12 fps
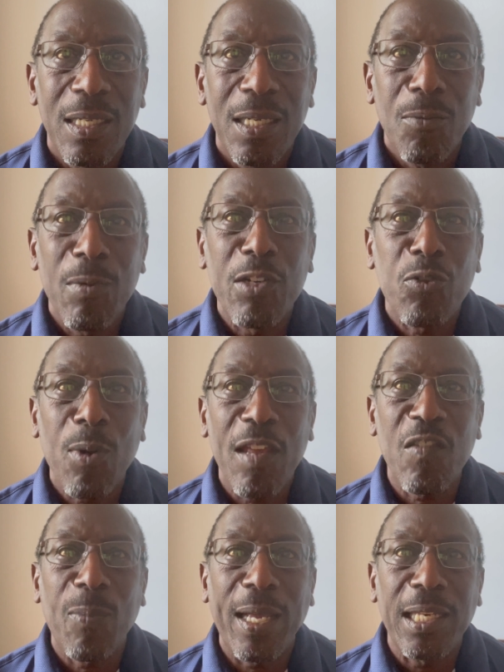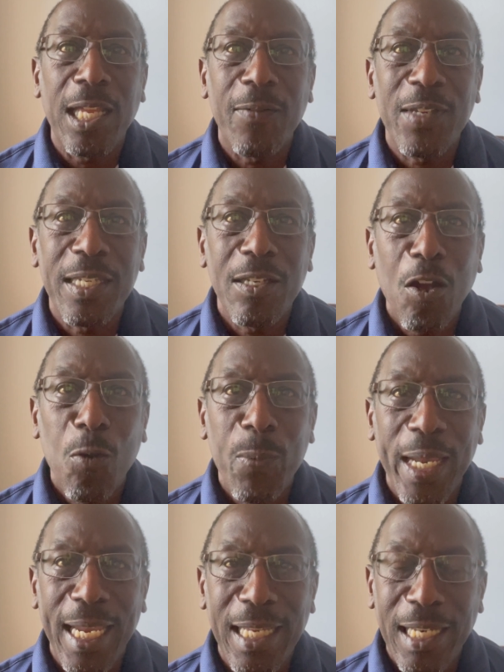We trust by loving,
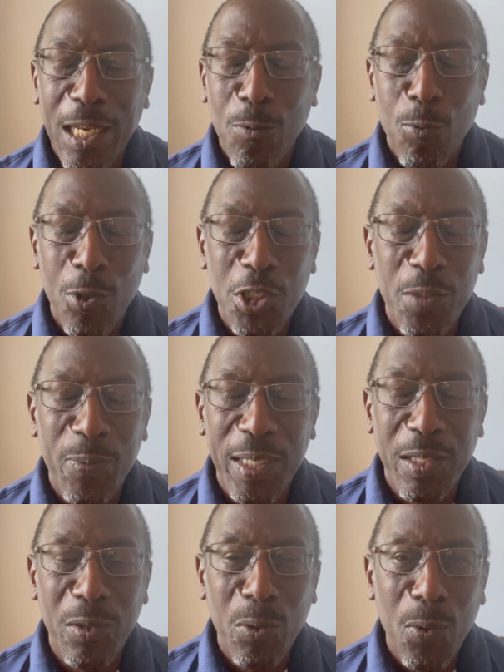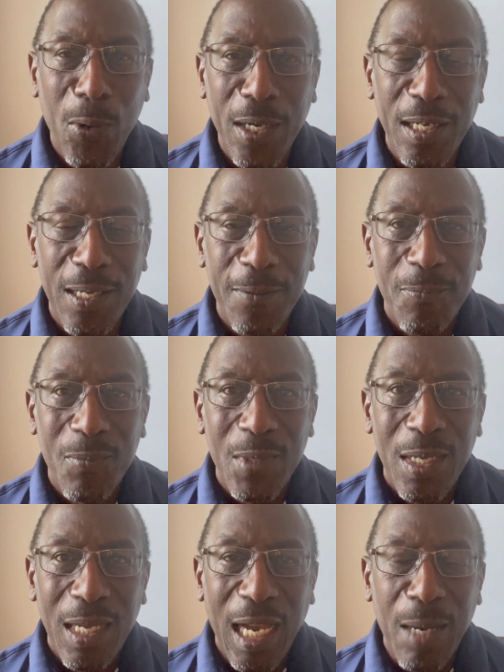obeying, and worshiping the Lord.
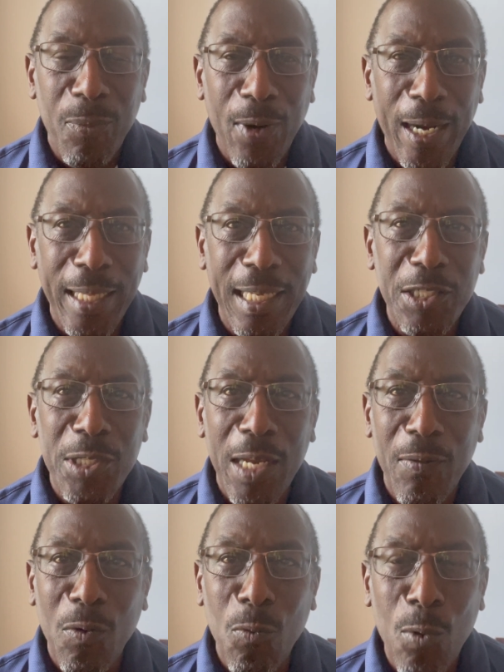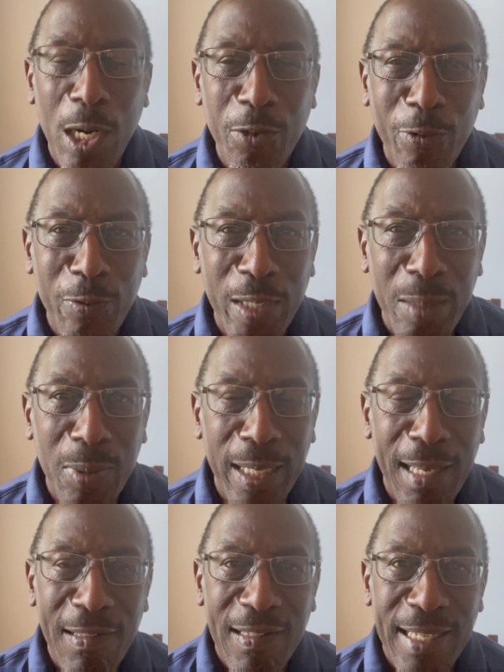I pray that you have a wonderfully
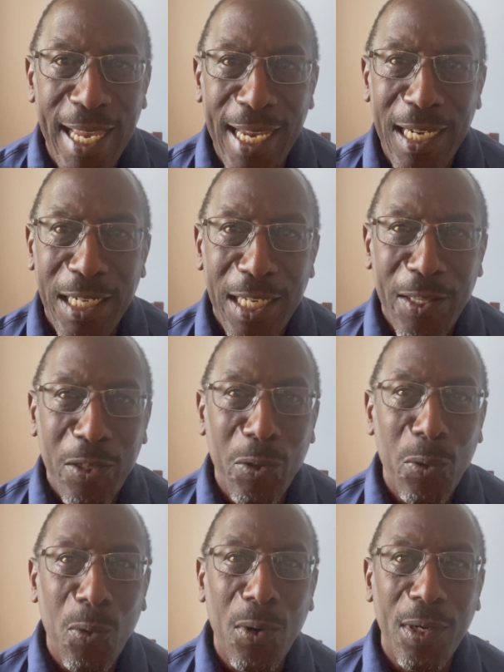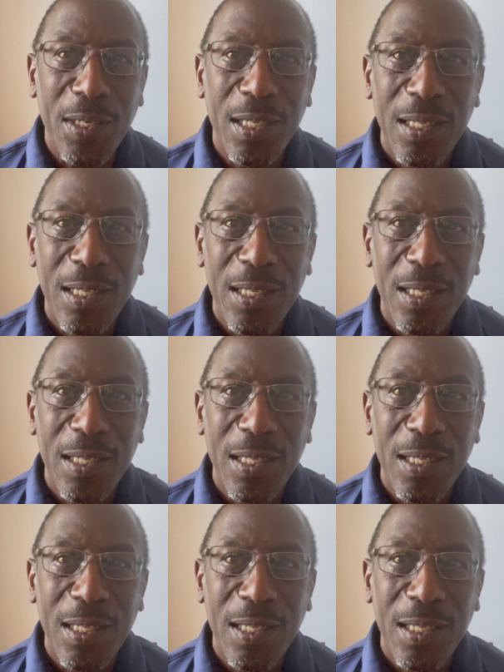blessed day in the Lord.